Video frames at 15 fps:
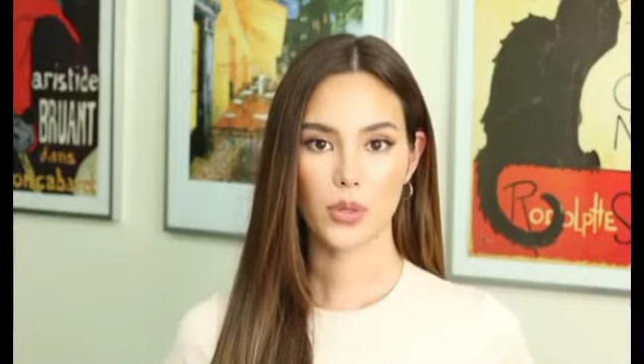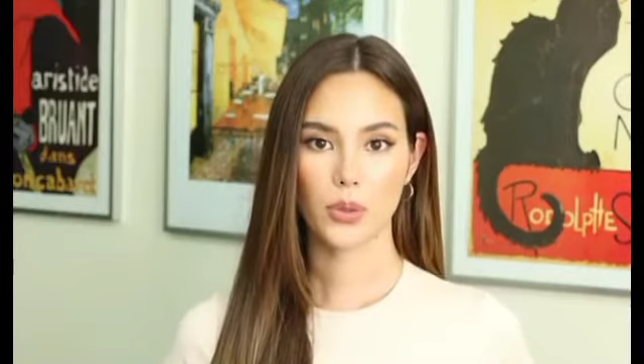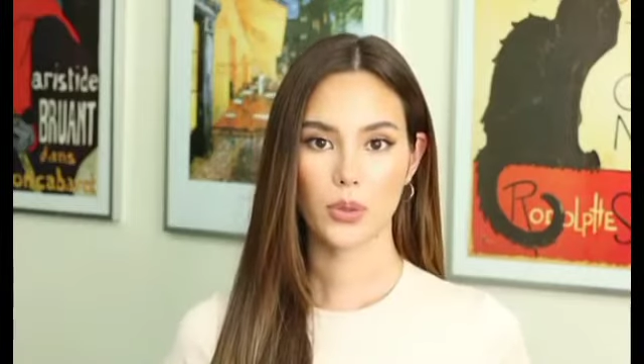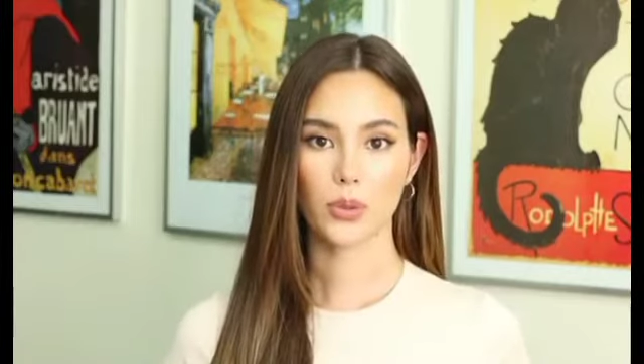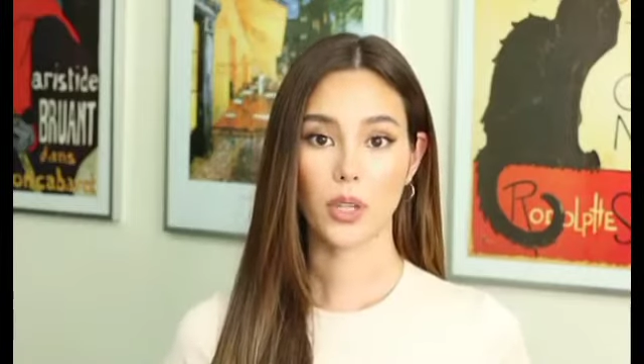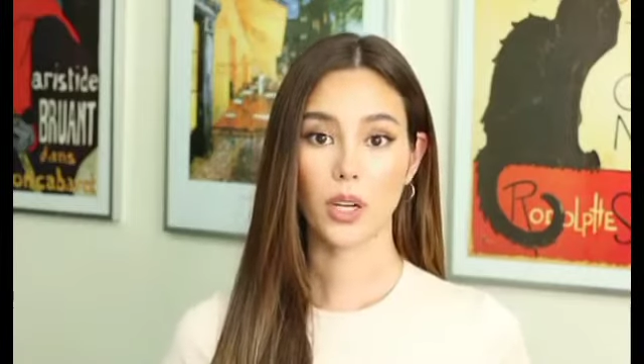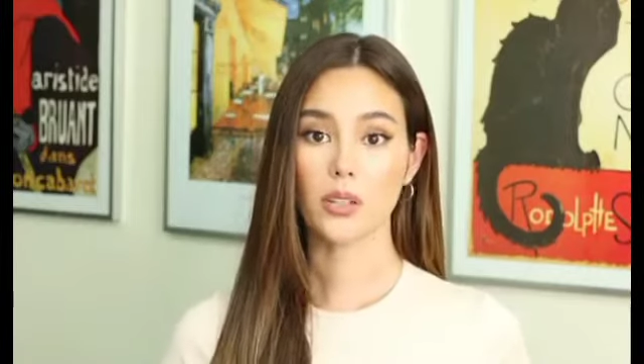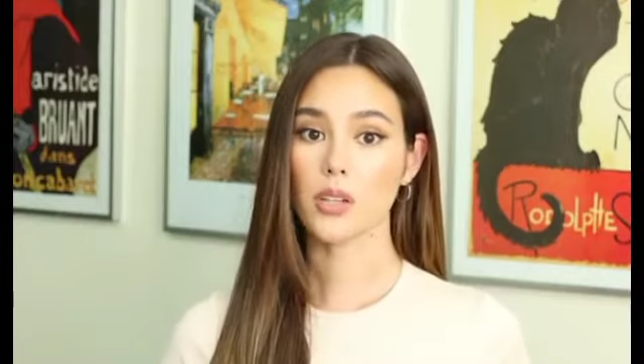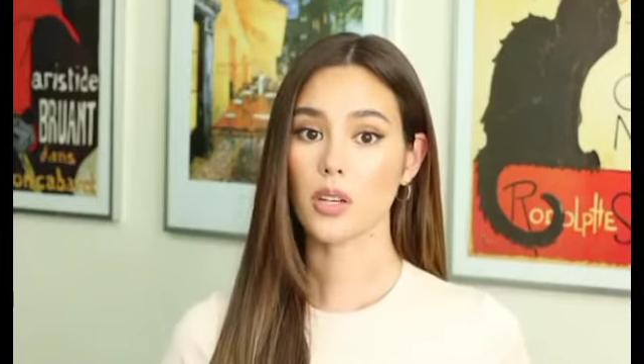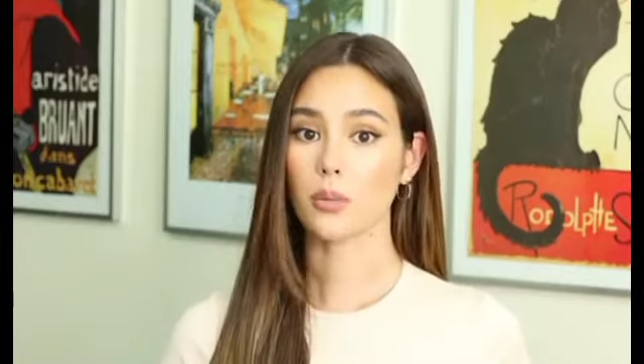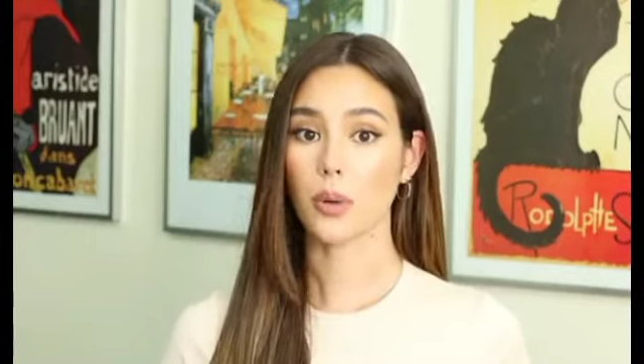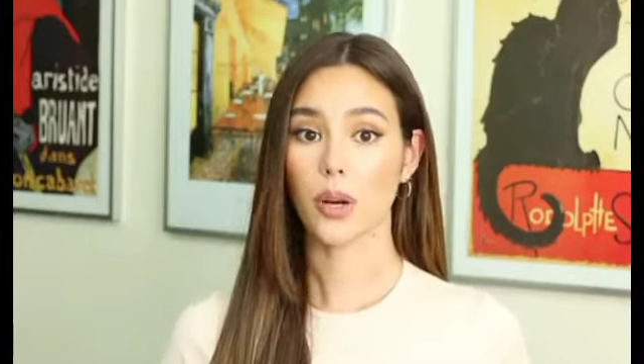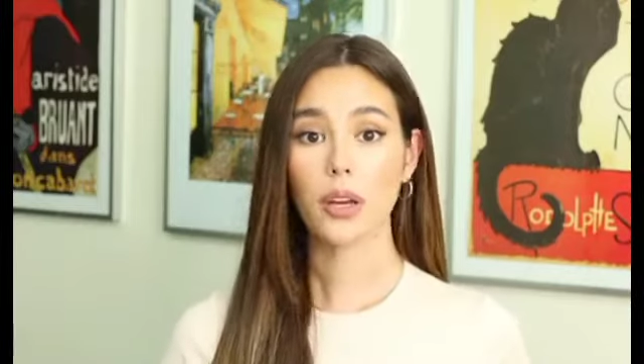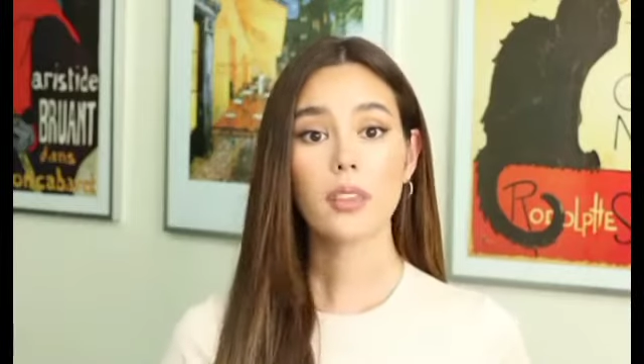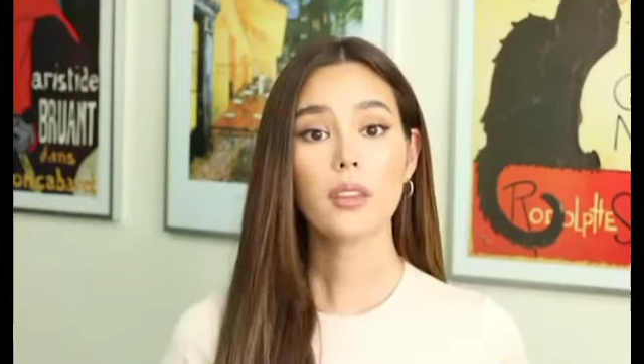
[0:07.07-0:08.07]
to long-term
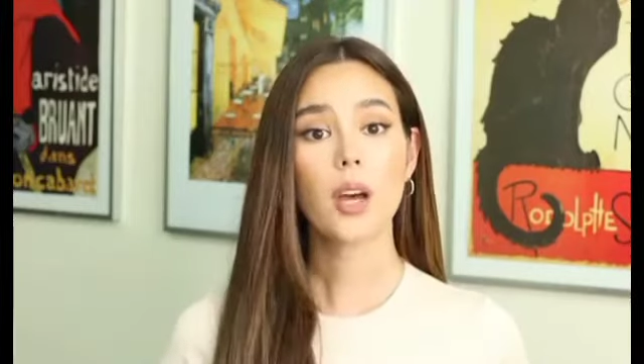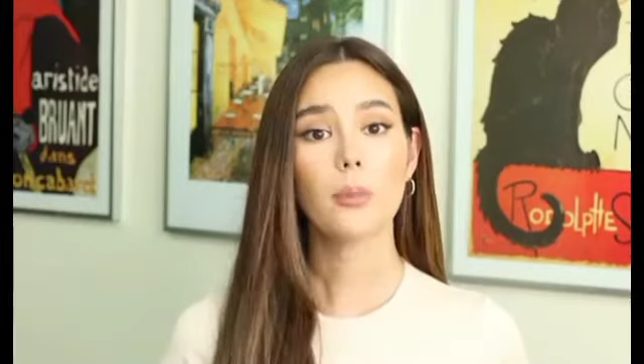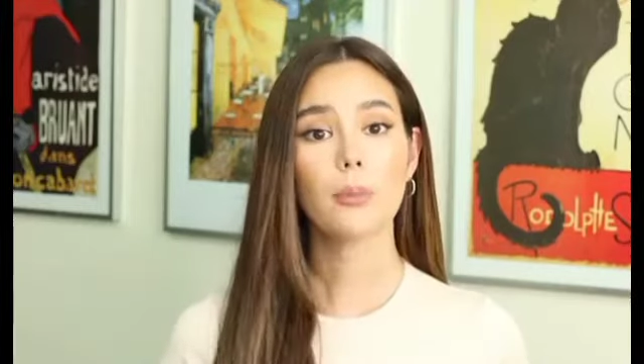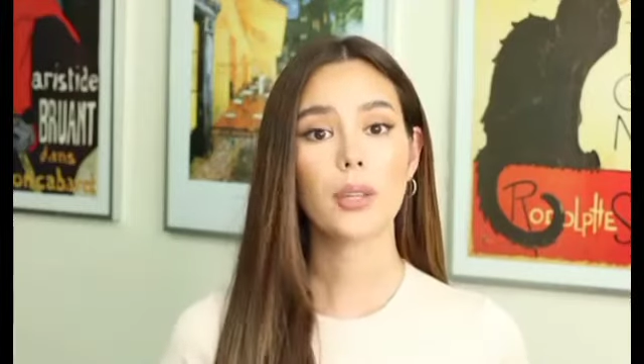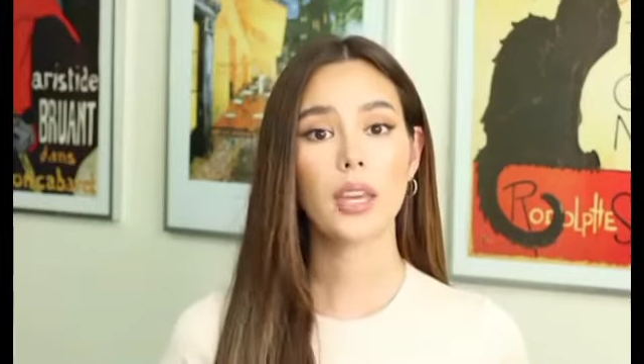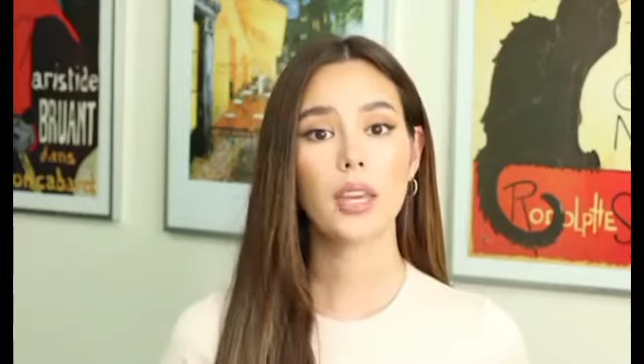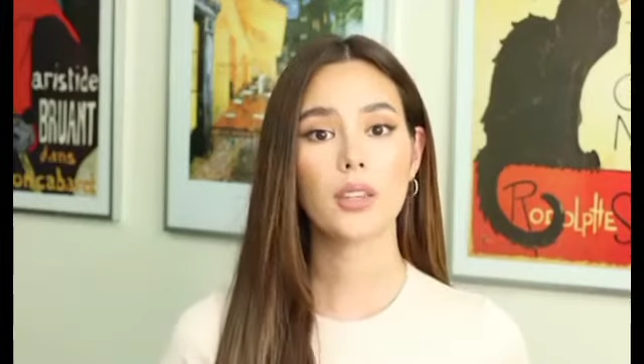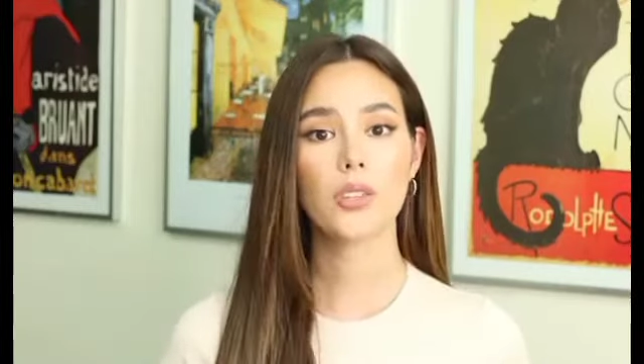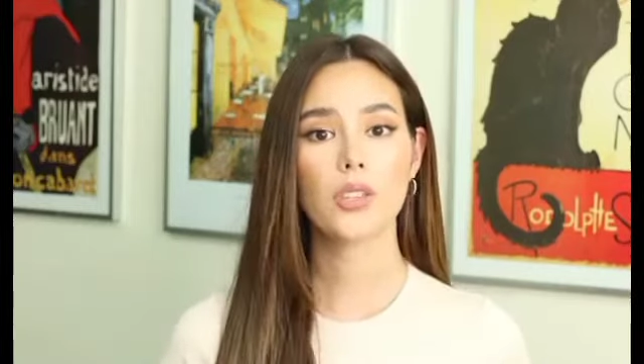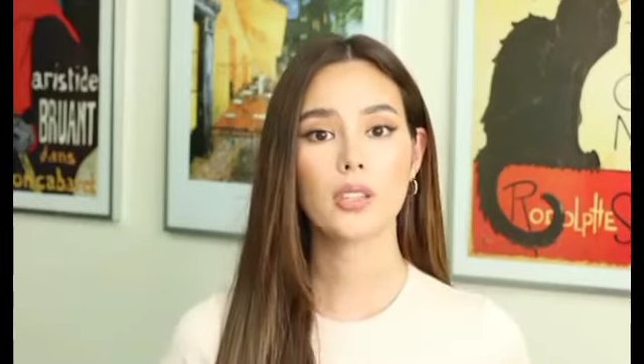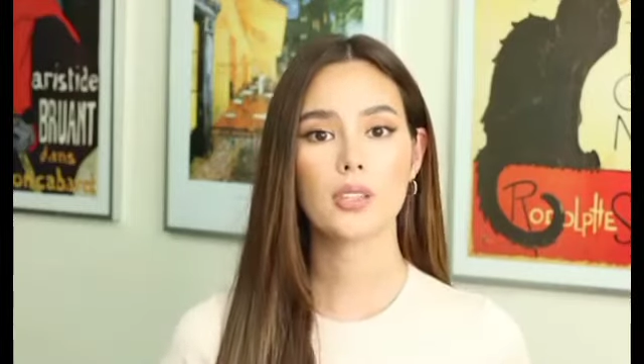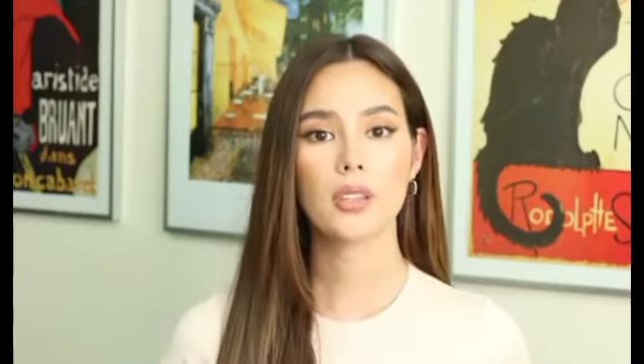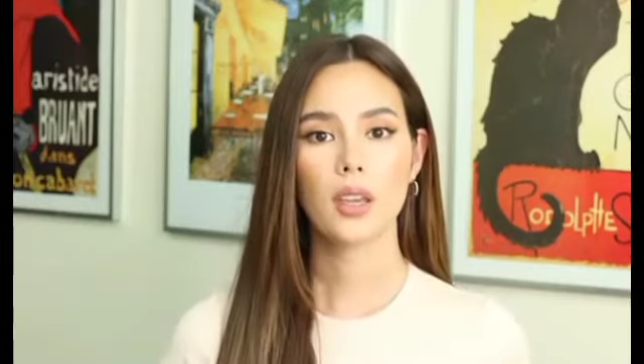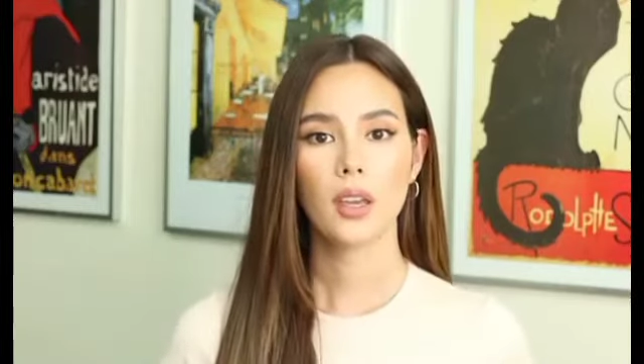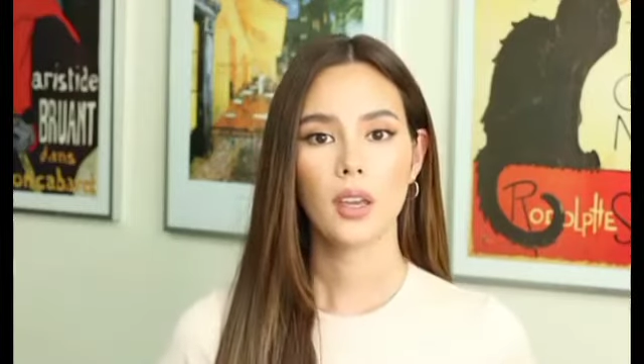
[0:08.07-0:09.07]
health
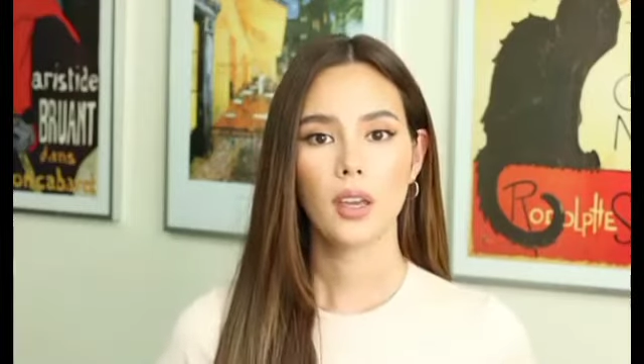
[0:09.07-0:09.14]
complications,